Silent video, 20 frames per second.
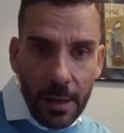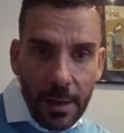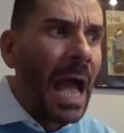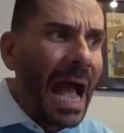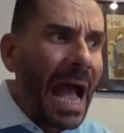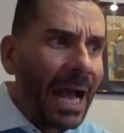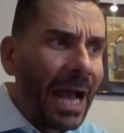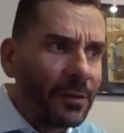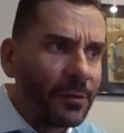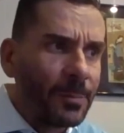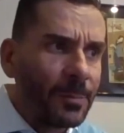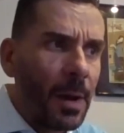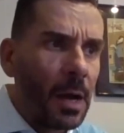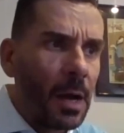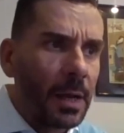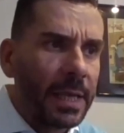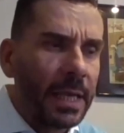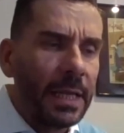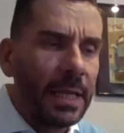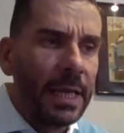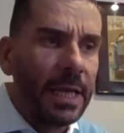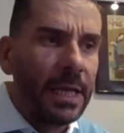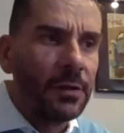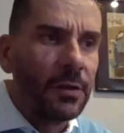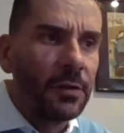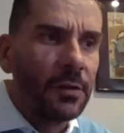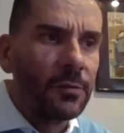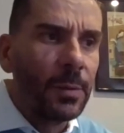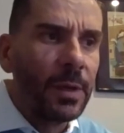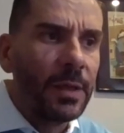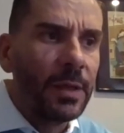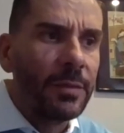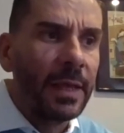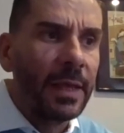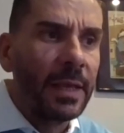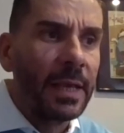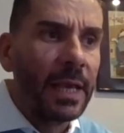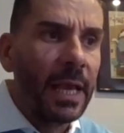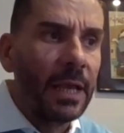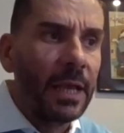As market leaders, we
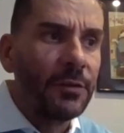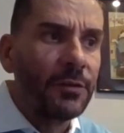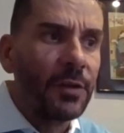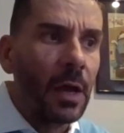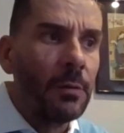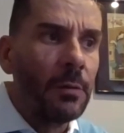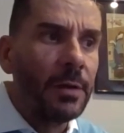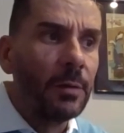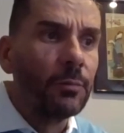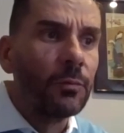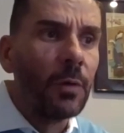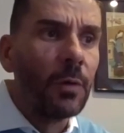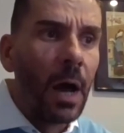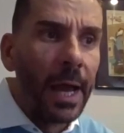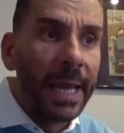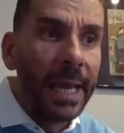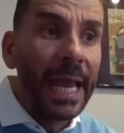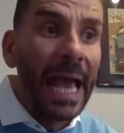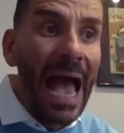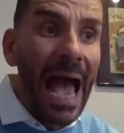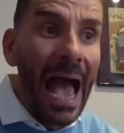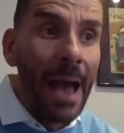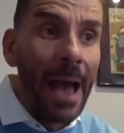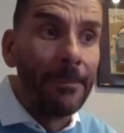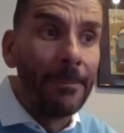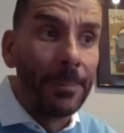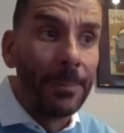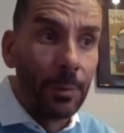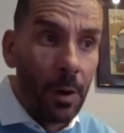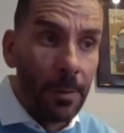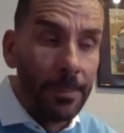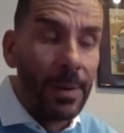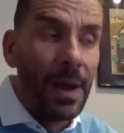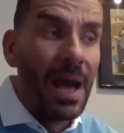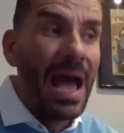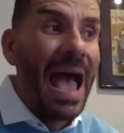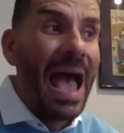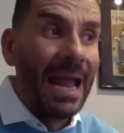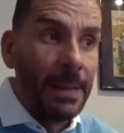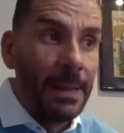think it is only right and proper
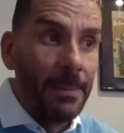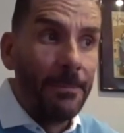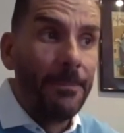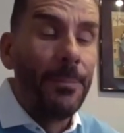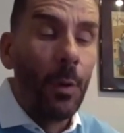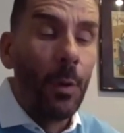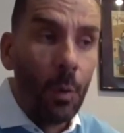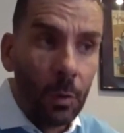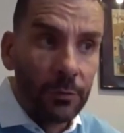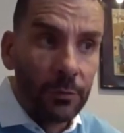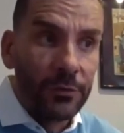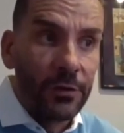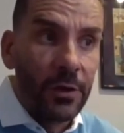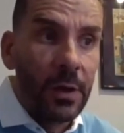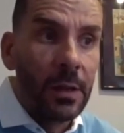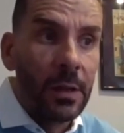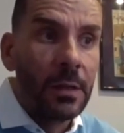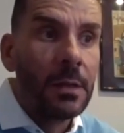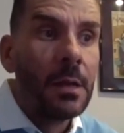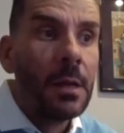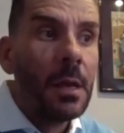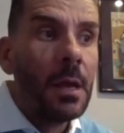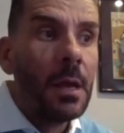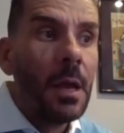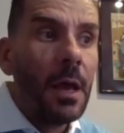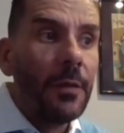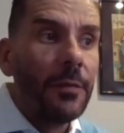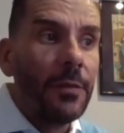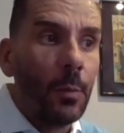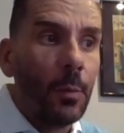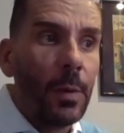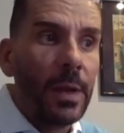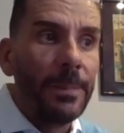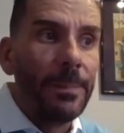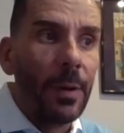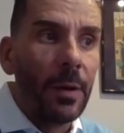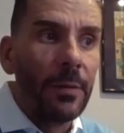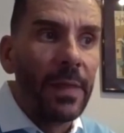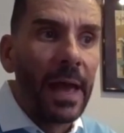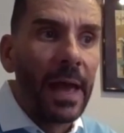and important that we
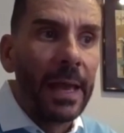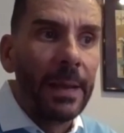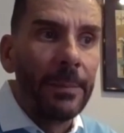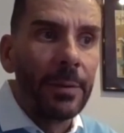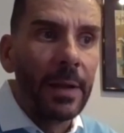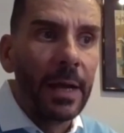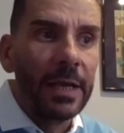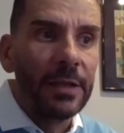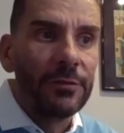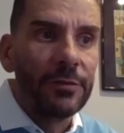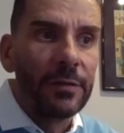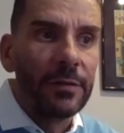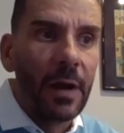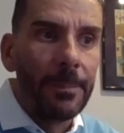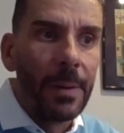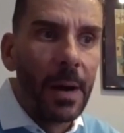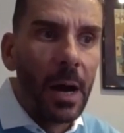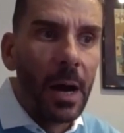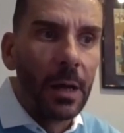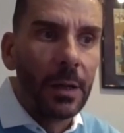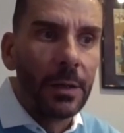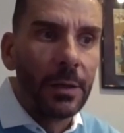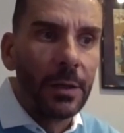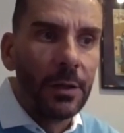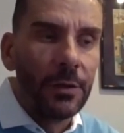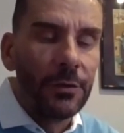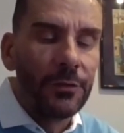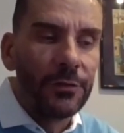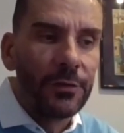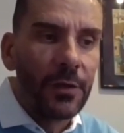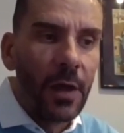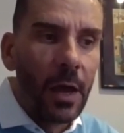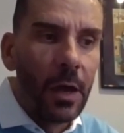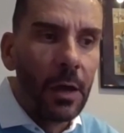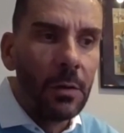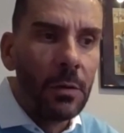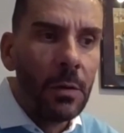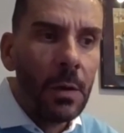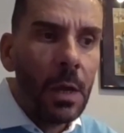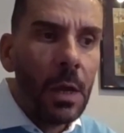put that in place for our partners. So,
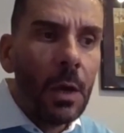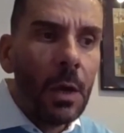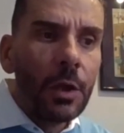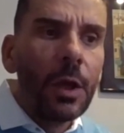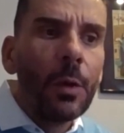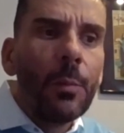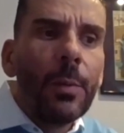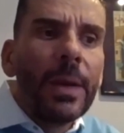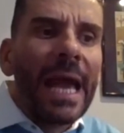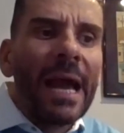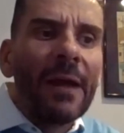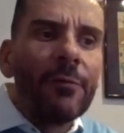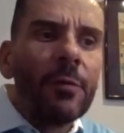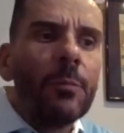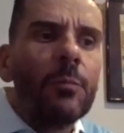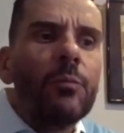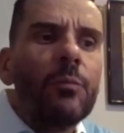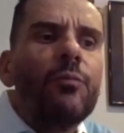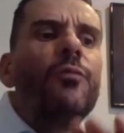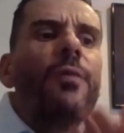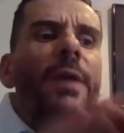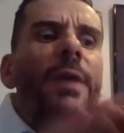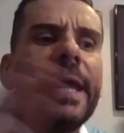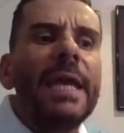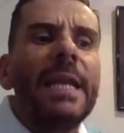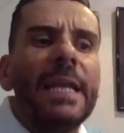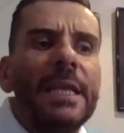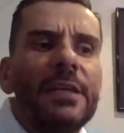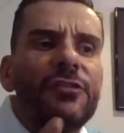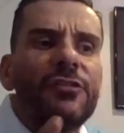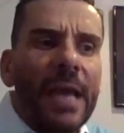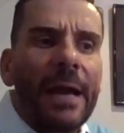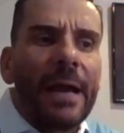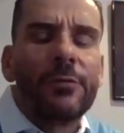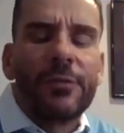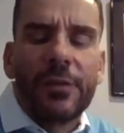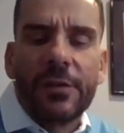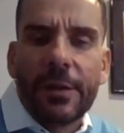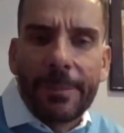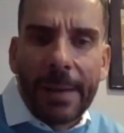yeah, we haven't really
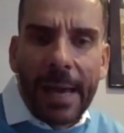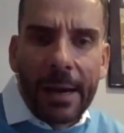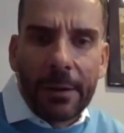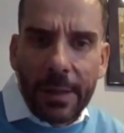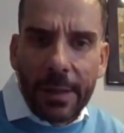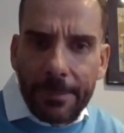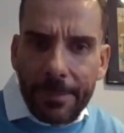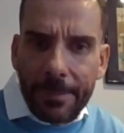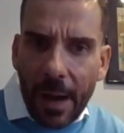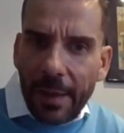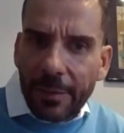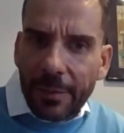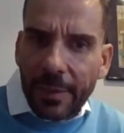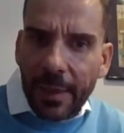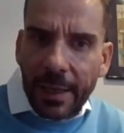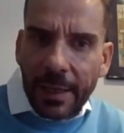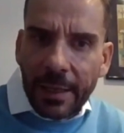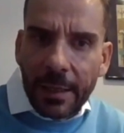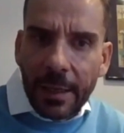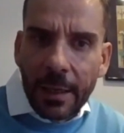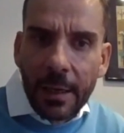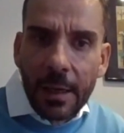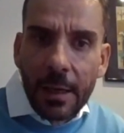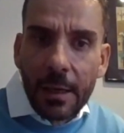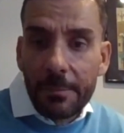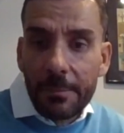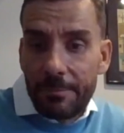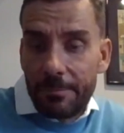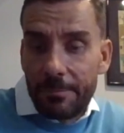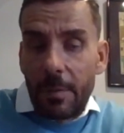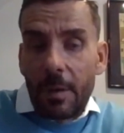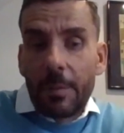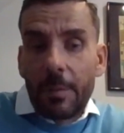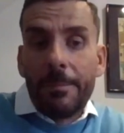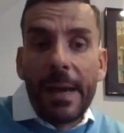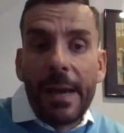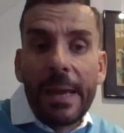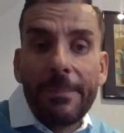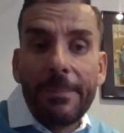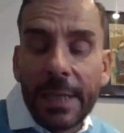shouted about it, but I think
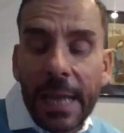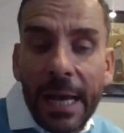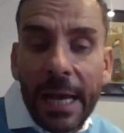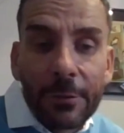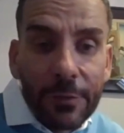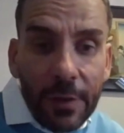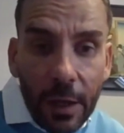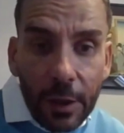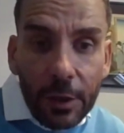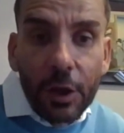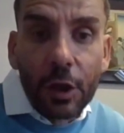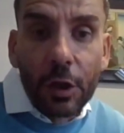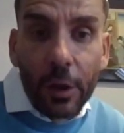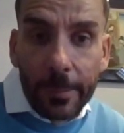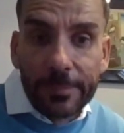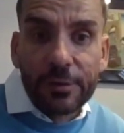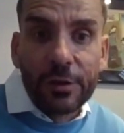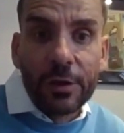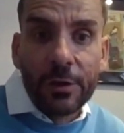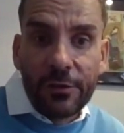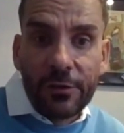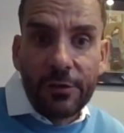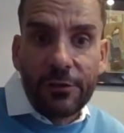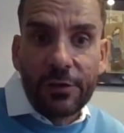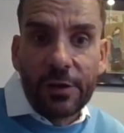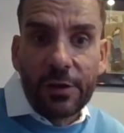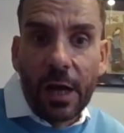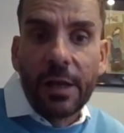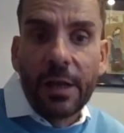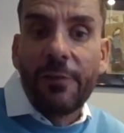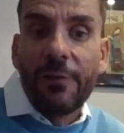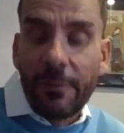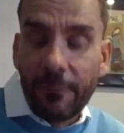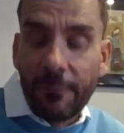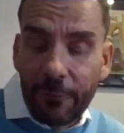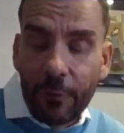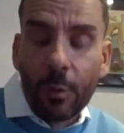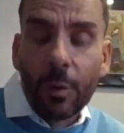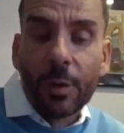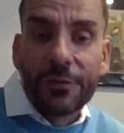maybe now's a good opportunity to kind of
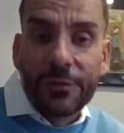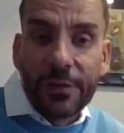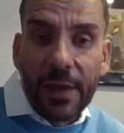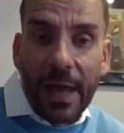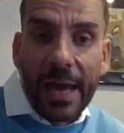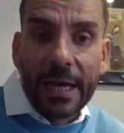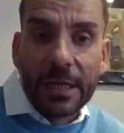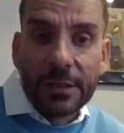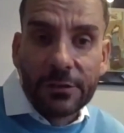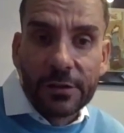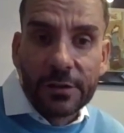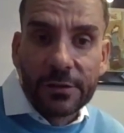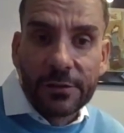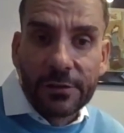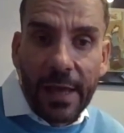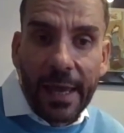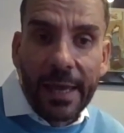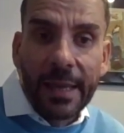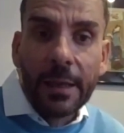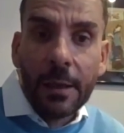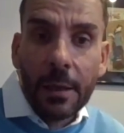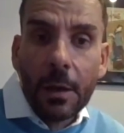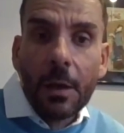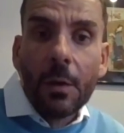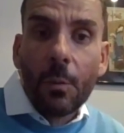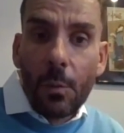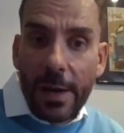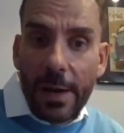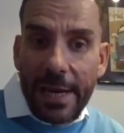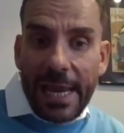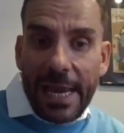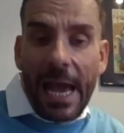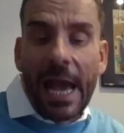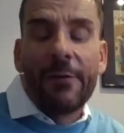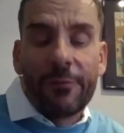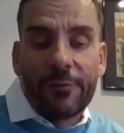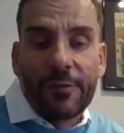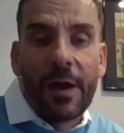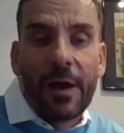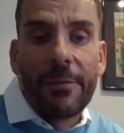enforce that and just say, we have
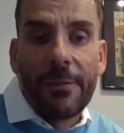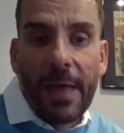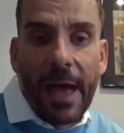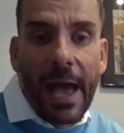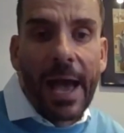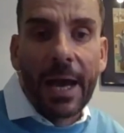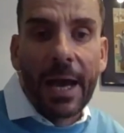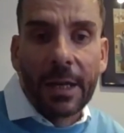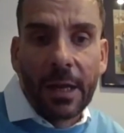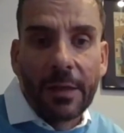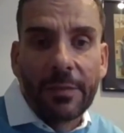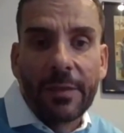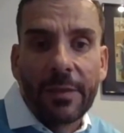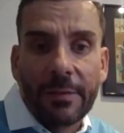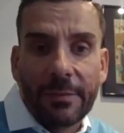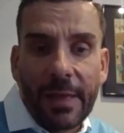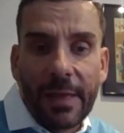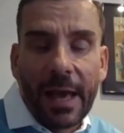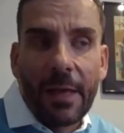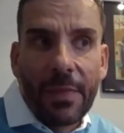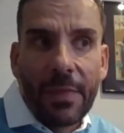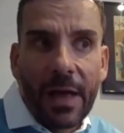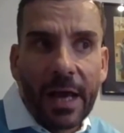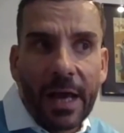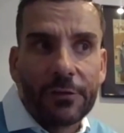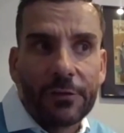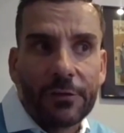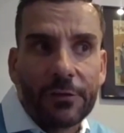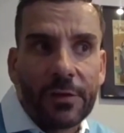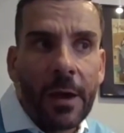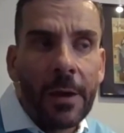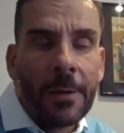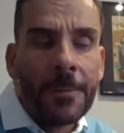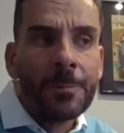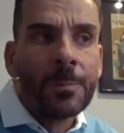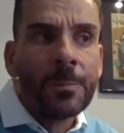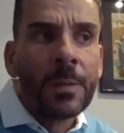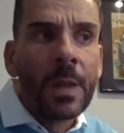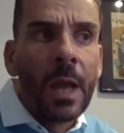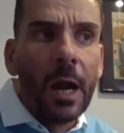done that. And I think that that's
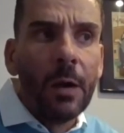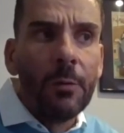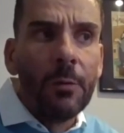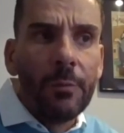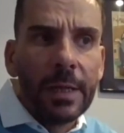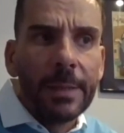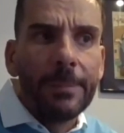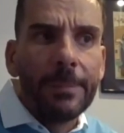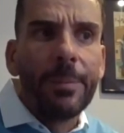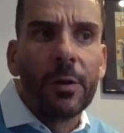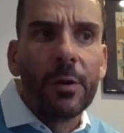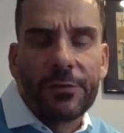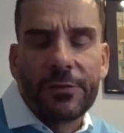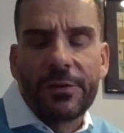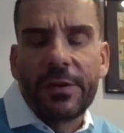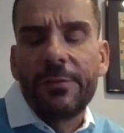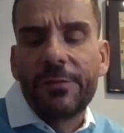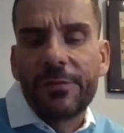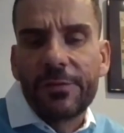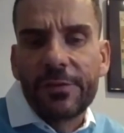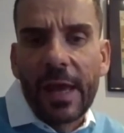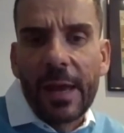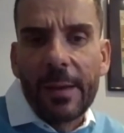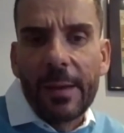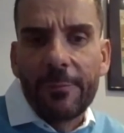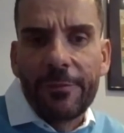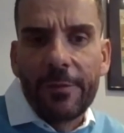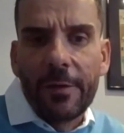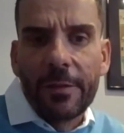a really positive step for